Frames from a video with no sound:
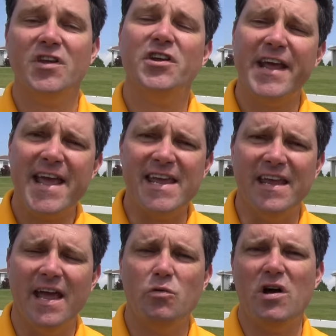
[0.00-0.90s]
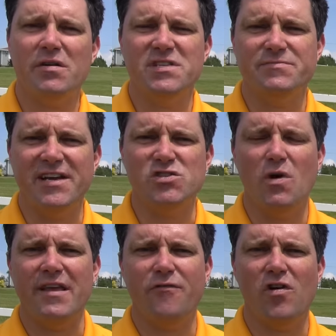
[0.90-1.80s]
Good day and welcome to my
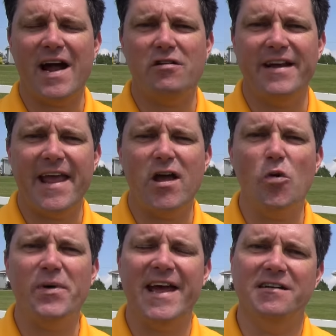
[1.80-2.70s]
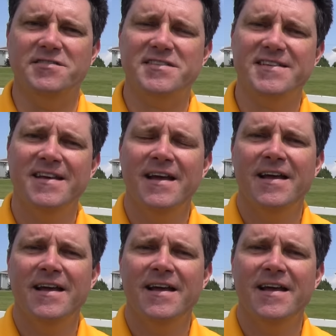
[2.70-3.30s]
24-hour-a-day open house.